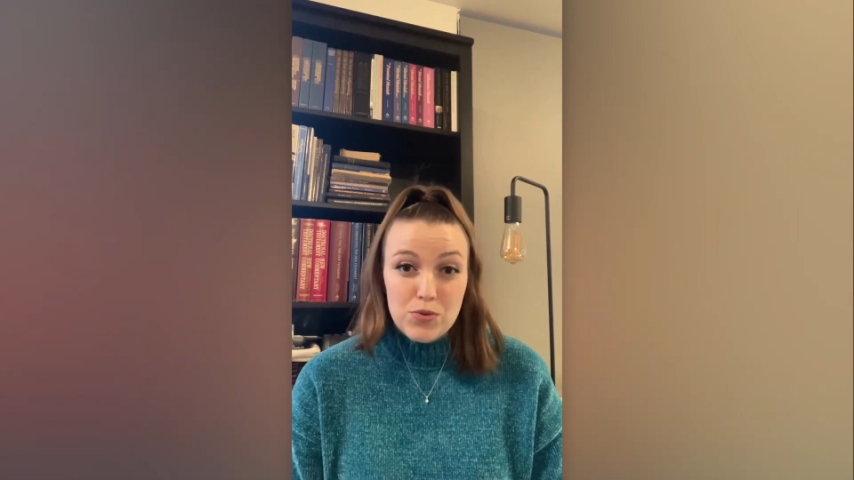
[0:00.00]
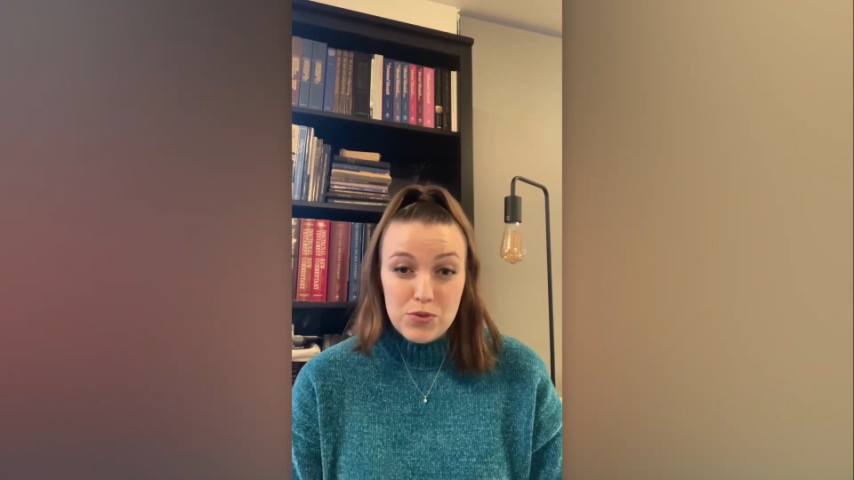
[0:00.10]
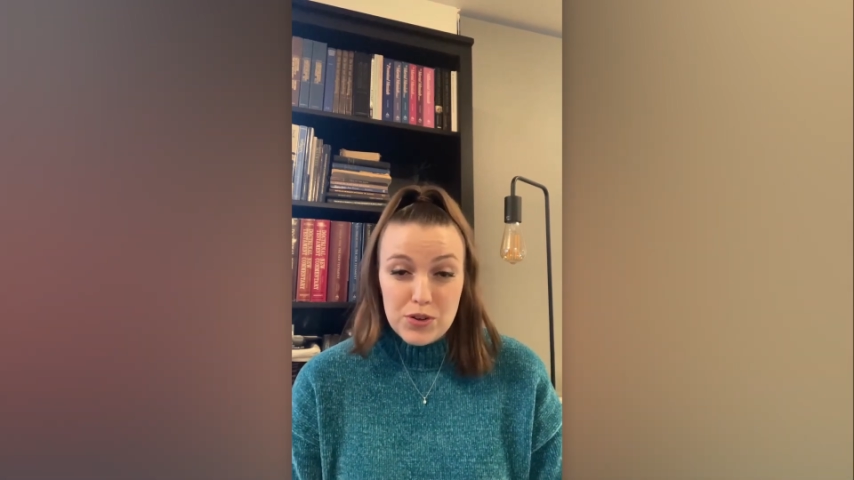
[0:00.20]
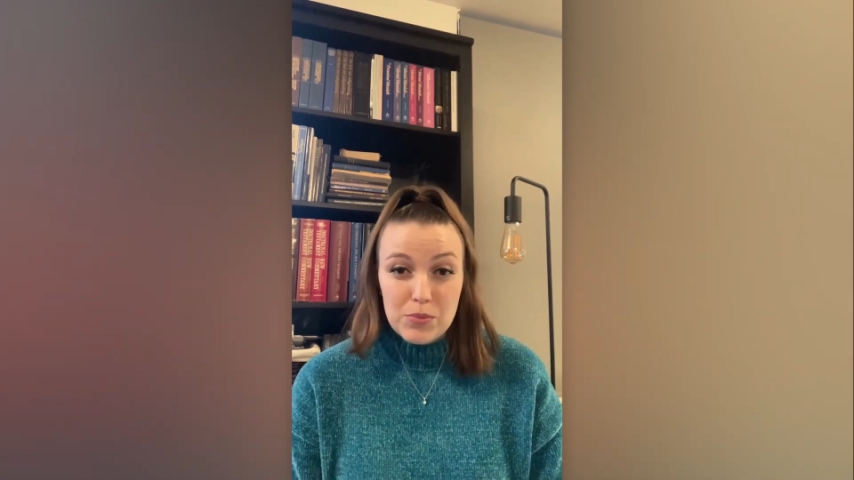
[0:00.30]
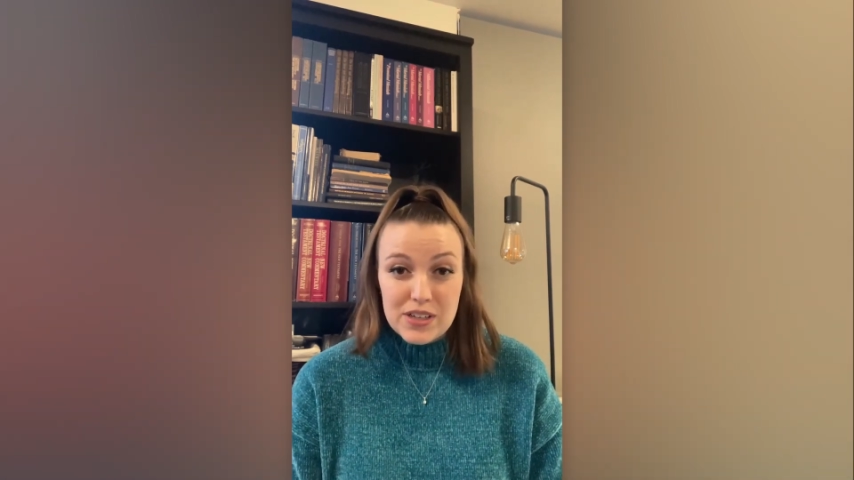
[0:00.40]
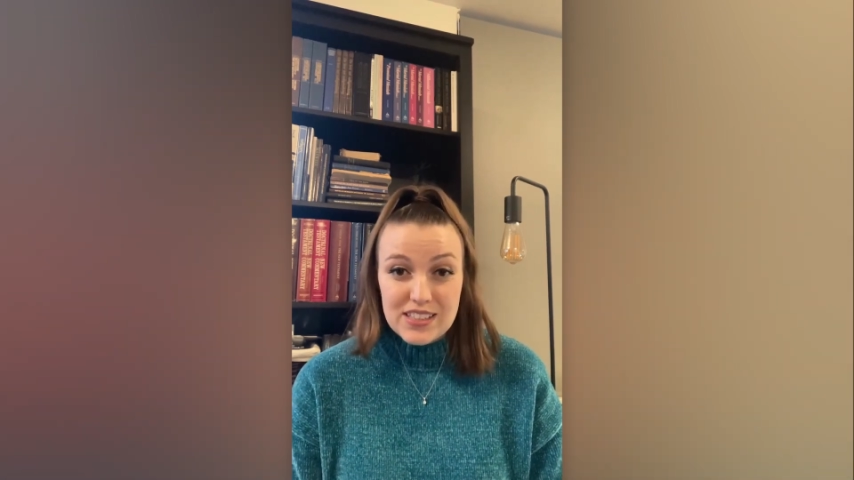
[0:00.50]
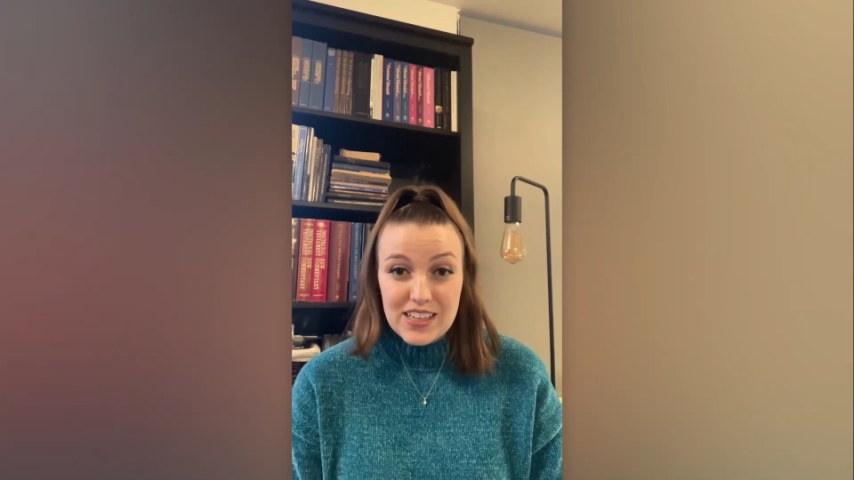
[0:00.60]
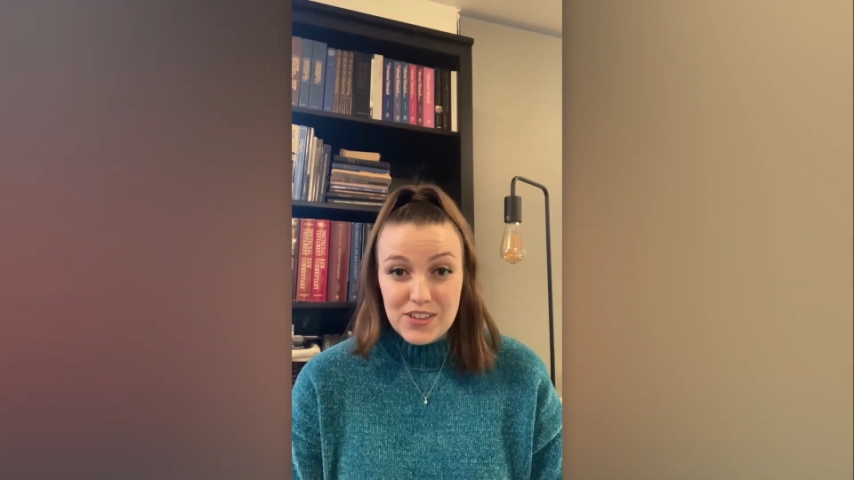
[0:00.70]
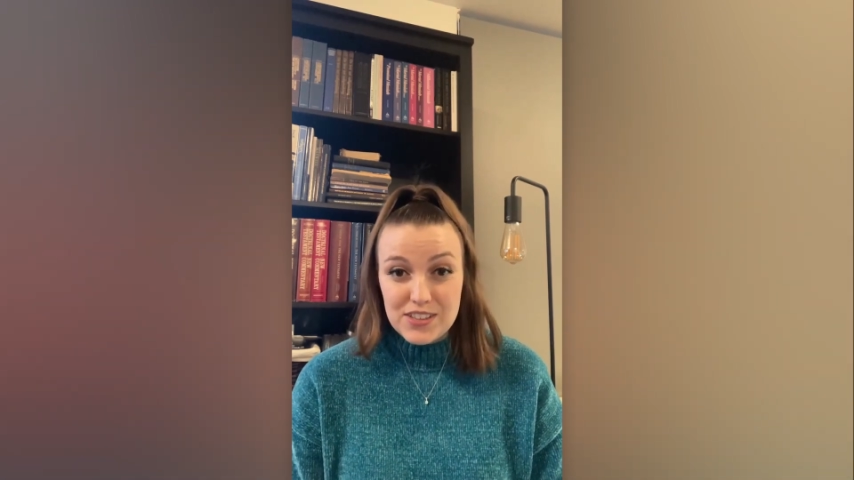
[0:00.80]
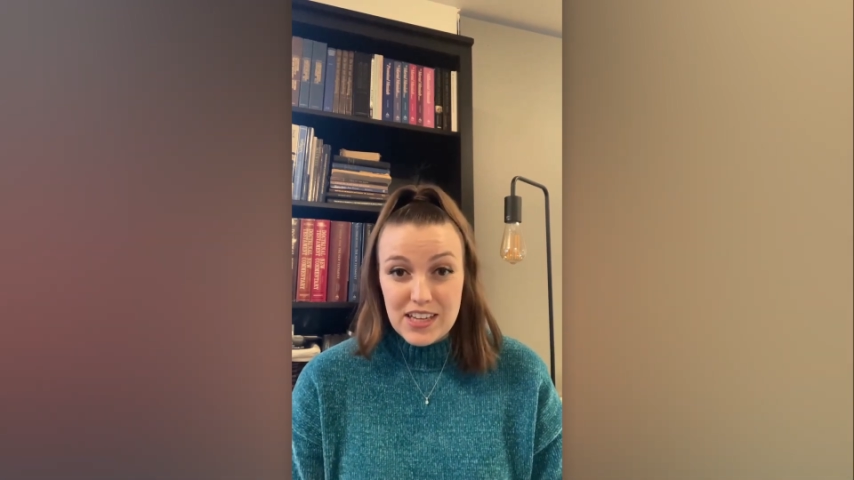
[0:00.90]
fulfillment
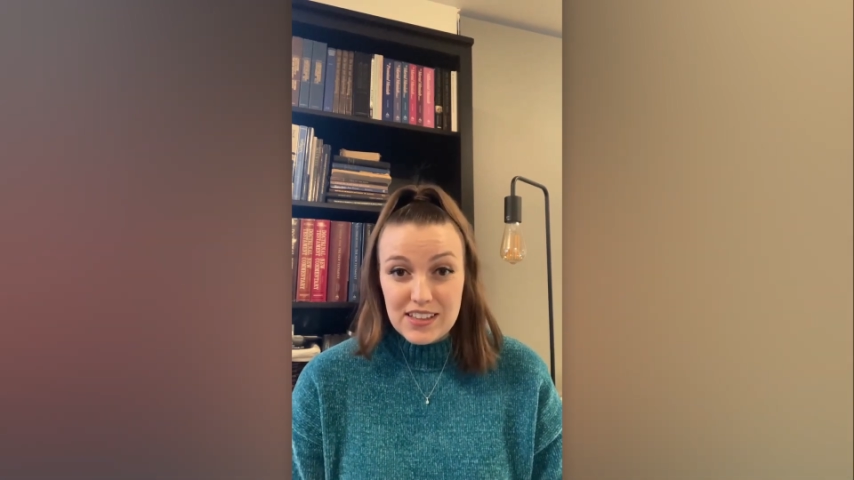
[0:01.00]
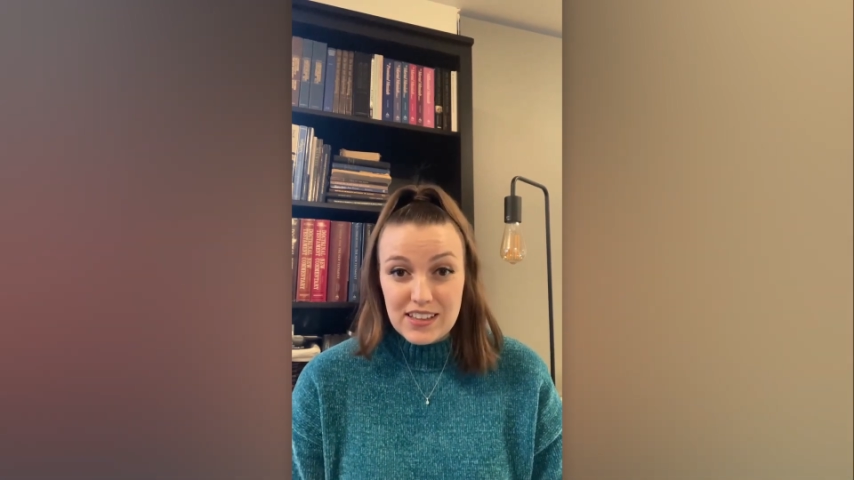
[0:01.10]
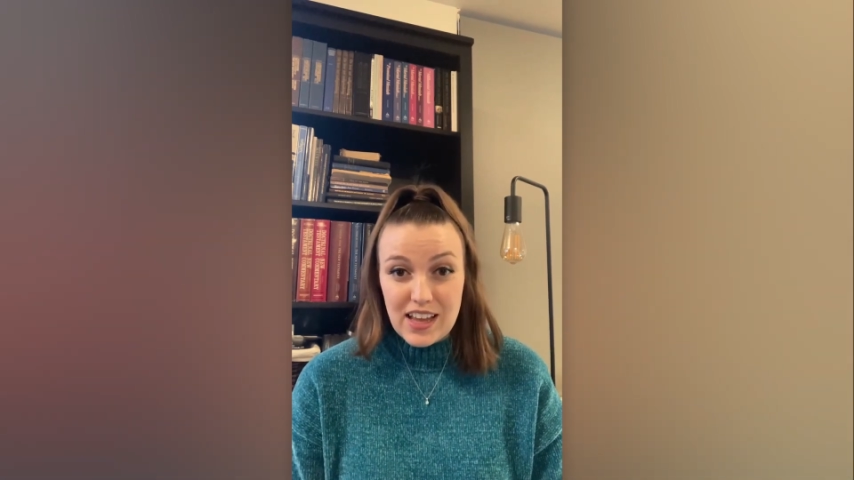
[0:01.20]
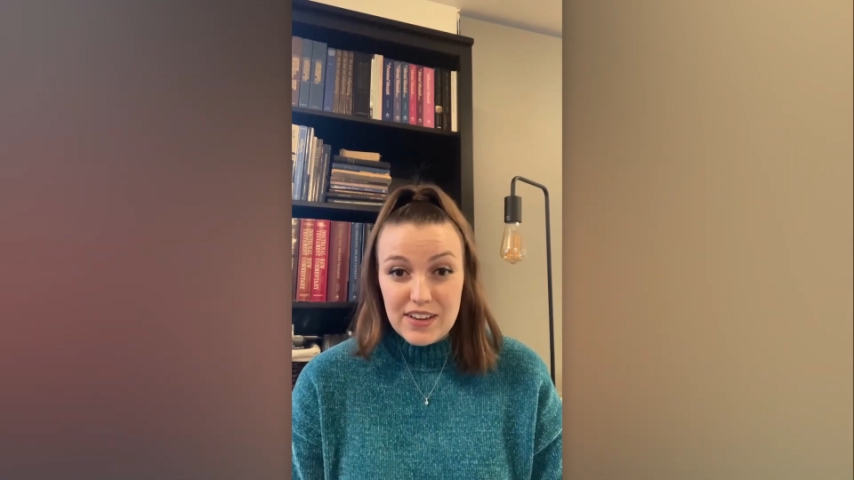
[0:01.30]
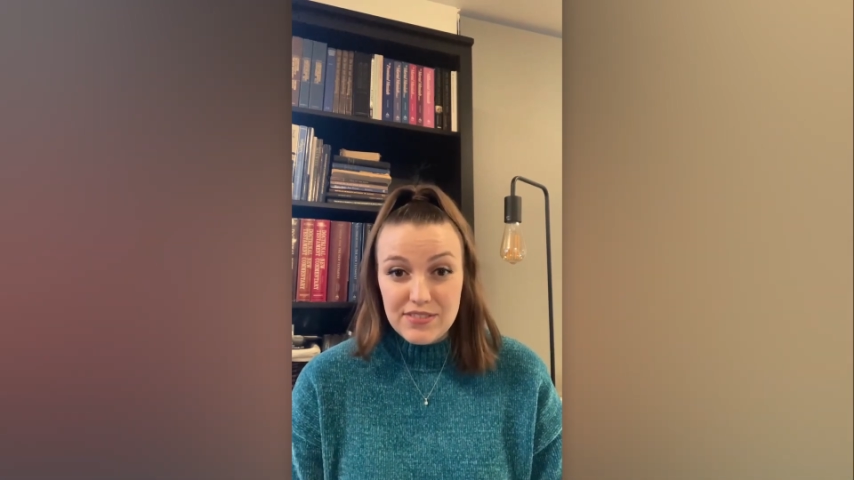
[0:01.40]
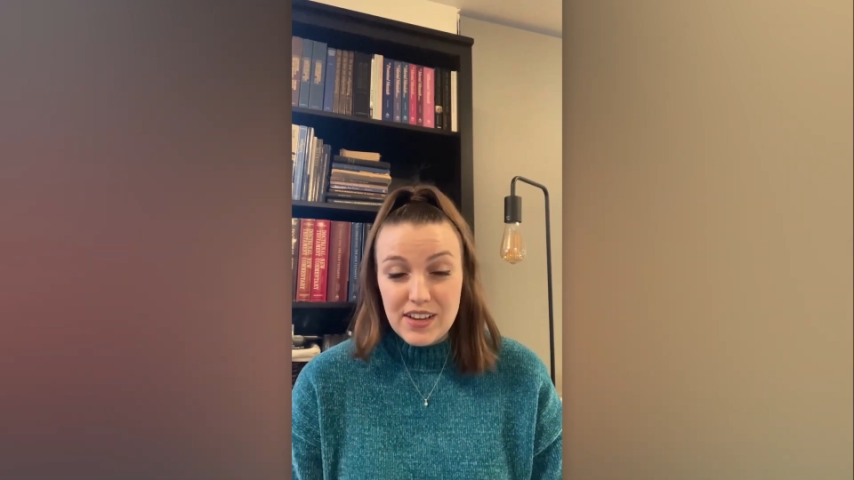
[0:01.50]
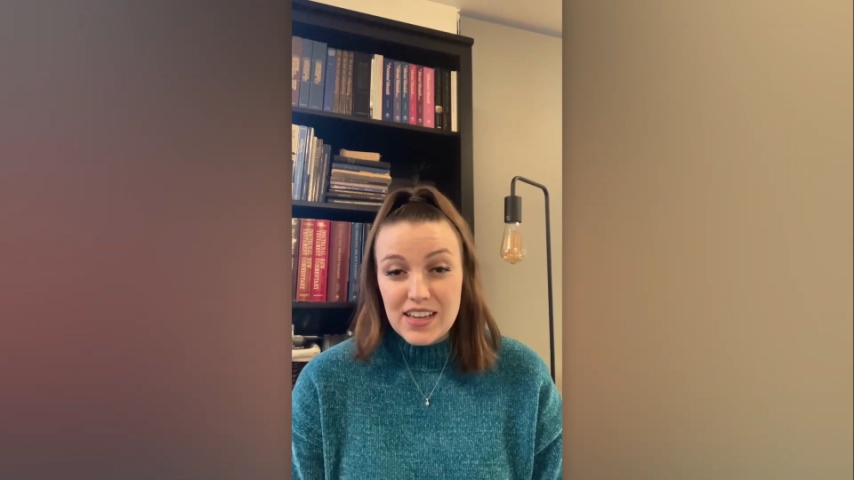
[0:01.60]
in your daily life.